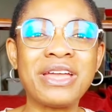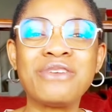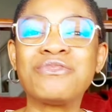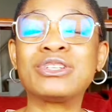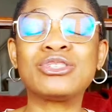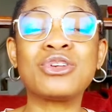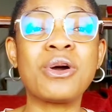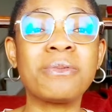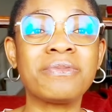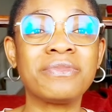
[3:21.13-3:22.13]
For
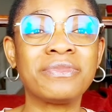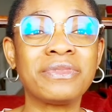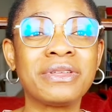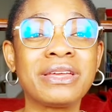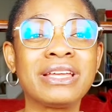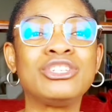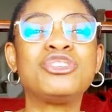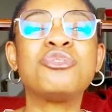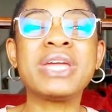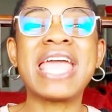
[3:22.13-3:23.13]
some,
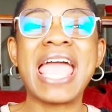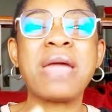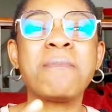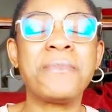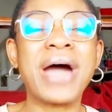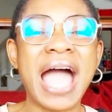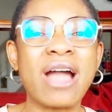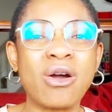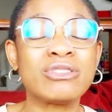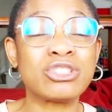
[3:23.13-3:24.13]
you may
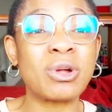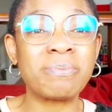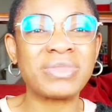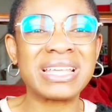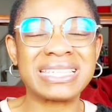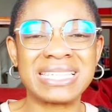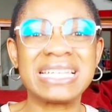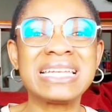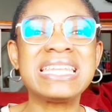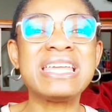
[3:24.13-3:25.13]
embark on something
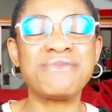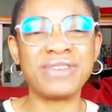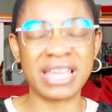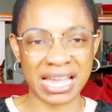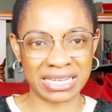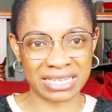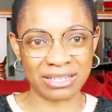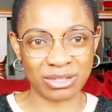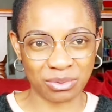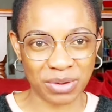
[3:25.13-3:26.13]
significant
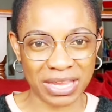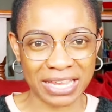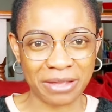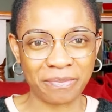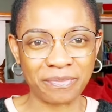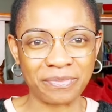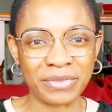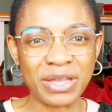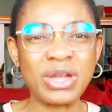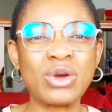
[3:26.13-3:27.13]
this week,
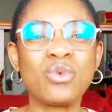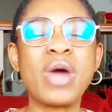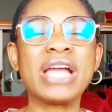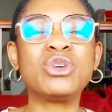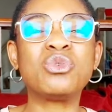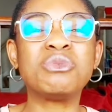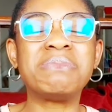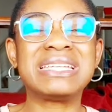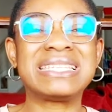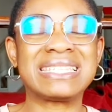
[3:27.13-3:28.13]
where you will
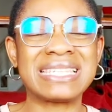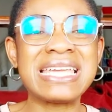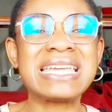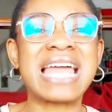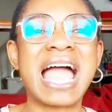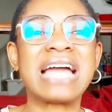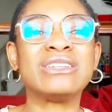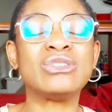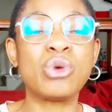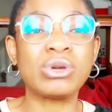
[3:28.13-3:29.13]
be seen
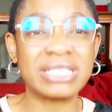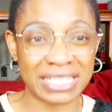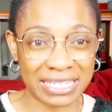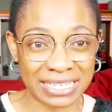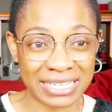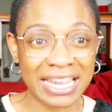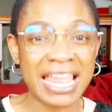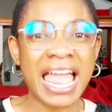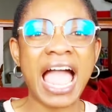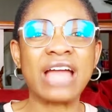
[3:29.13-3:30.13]
and noticed,
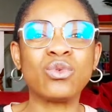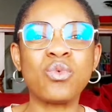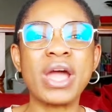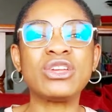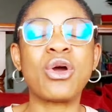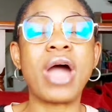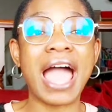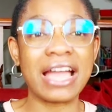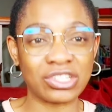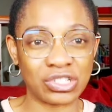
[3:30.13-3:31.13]
and where your
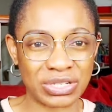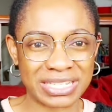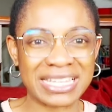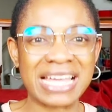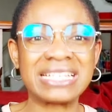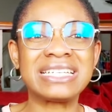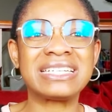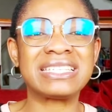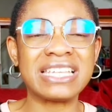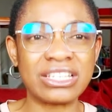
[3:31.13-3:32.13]
actions and
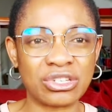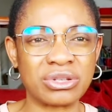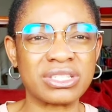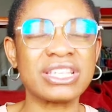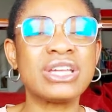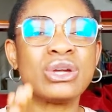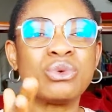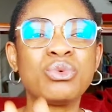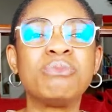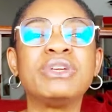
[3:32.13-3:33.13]
decisions
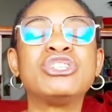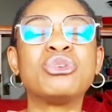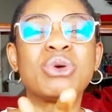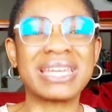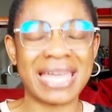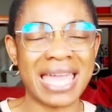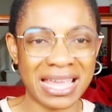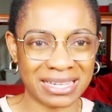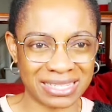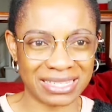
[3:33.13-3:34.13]
will be
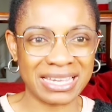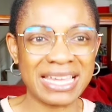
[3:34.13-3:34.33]
showcased